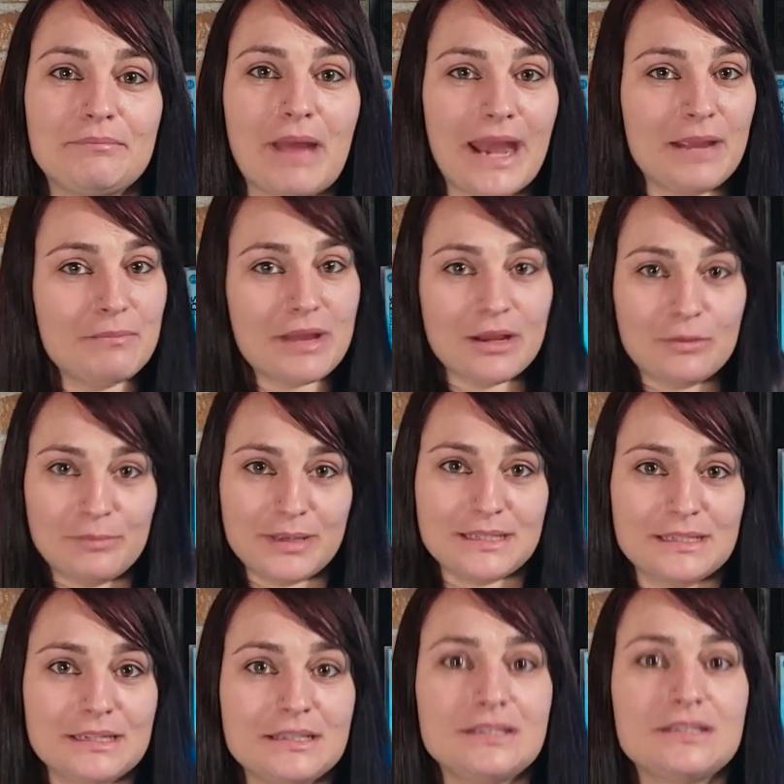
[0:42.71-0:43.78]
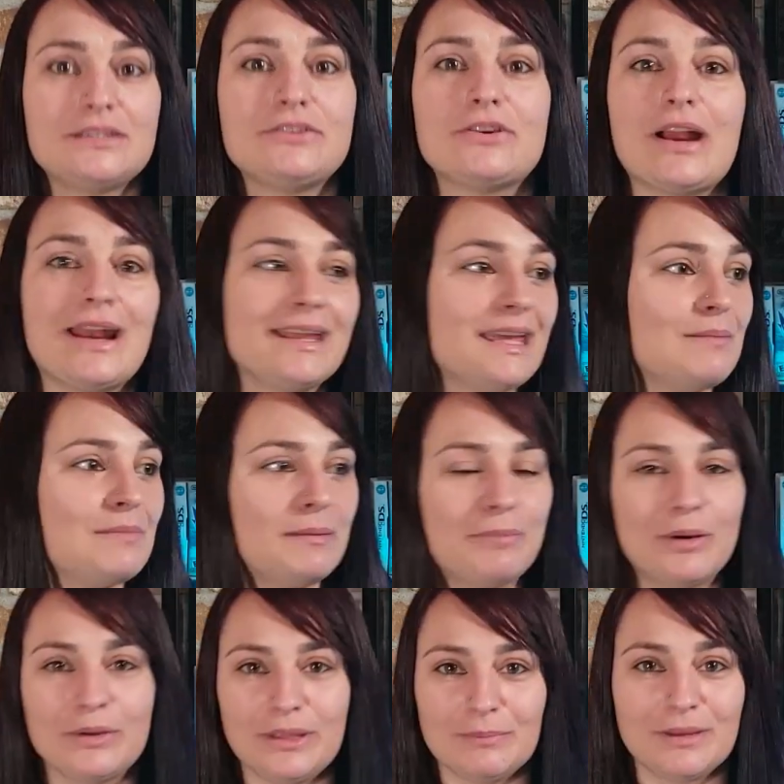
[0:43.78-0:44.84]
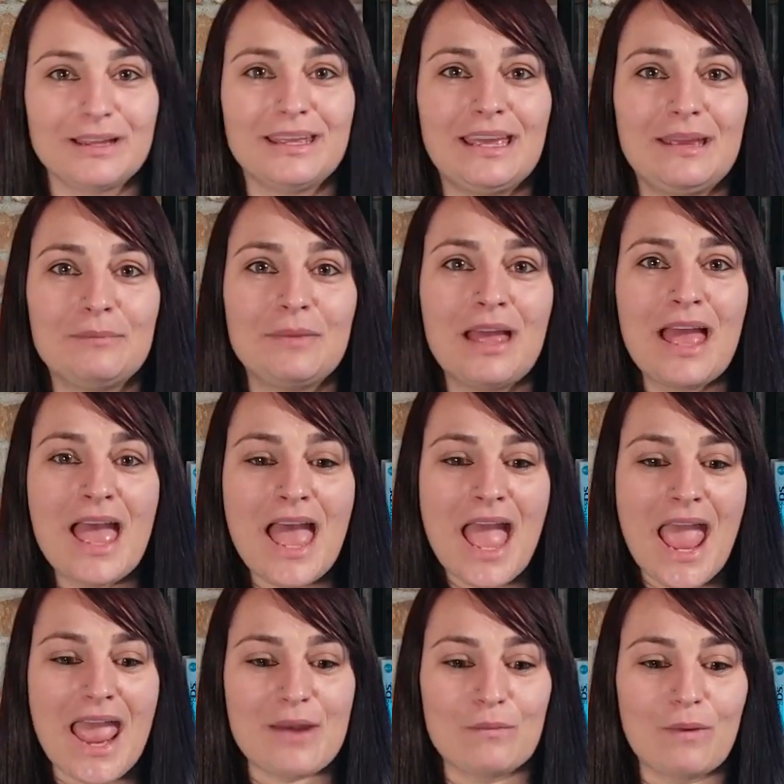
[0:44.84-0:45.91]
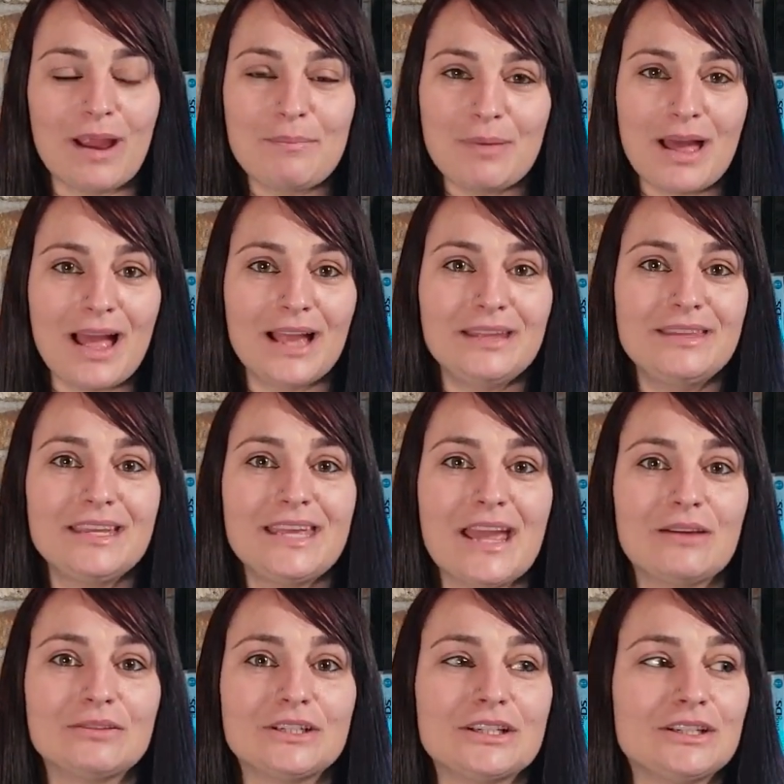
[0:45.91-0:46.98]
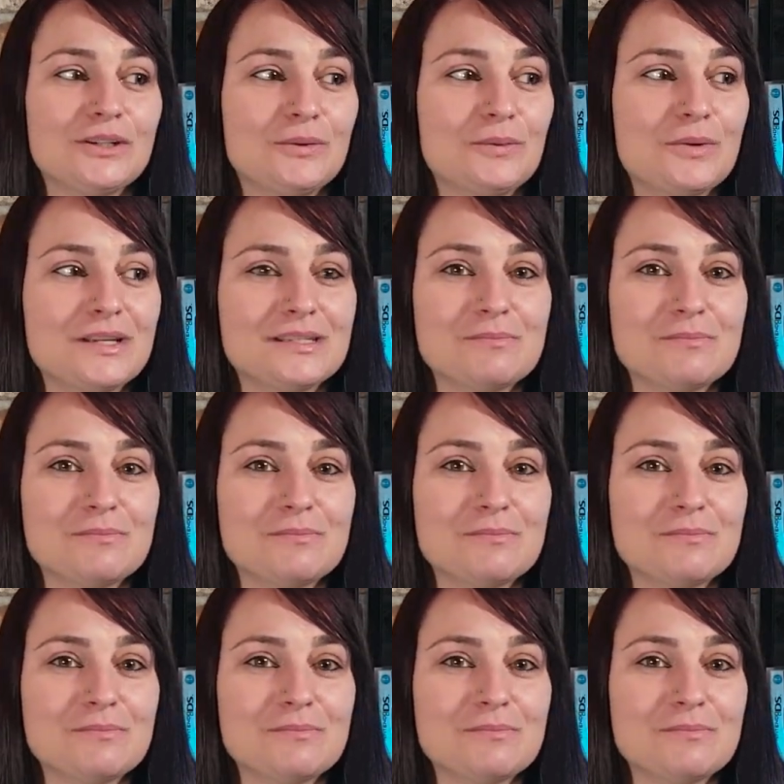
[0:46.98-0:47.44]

minding my own business, trying to get my Pokemon game, and right behind the counter was